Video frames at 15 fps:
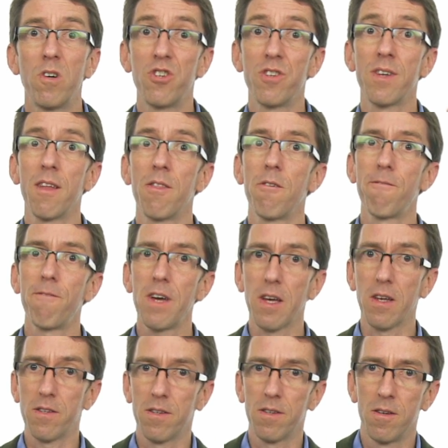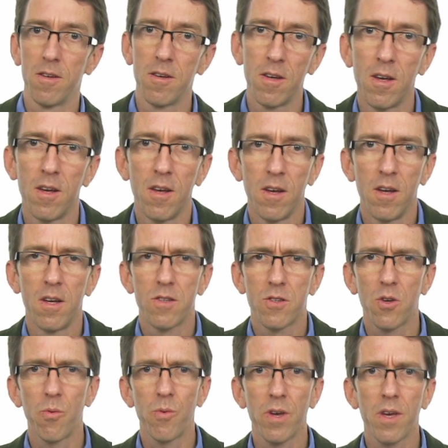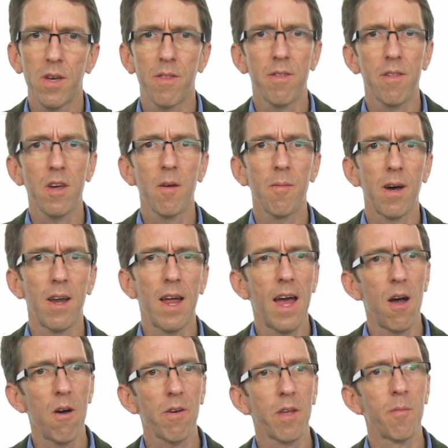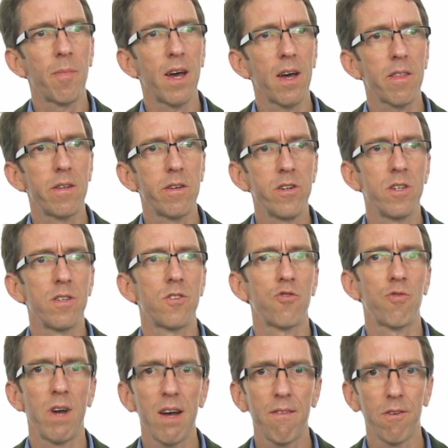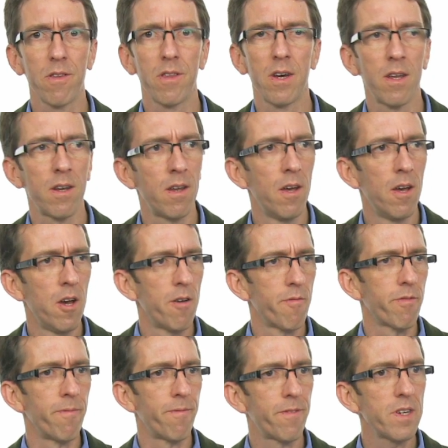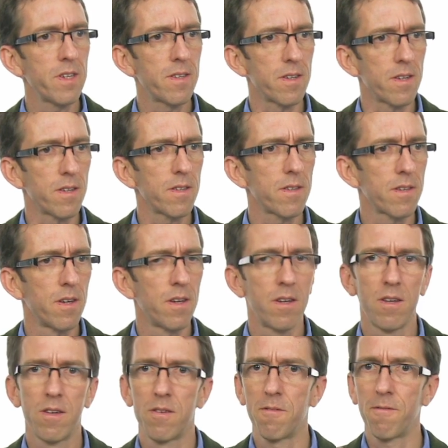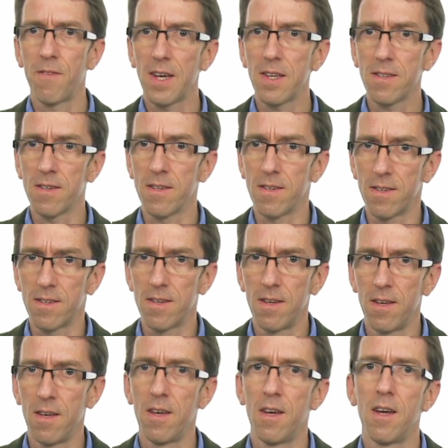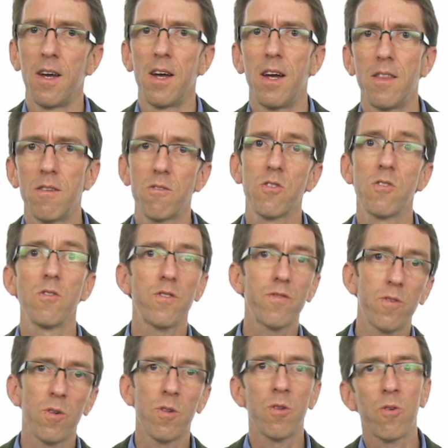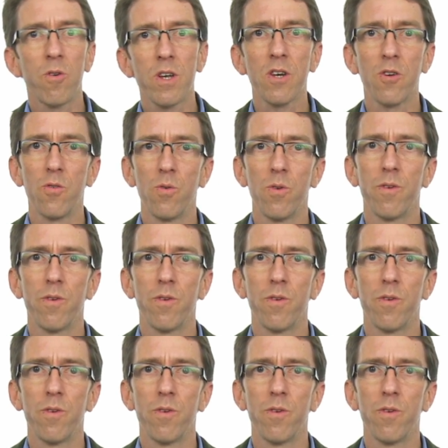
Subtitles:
which is on their face. So we can think about how can pathogens travel then from feces to faces. And there's a useful learning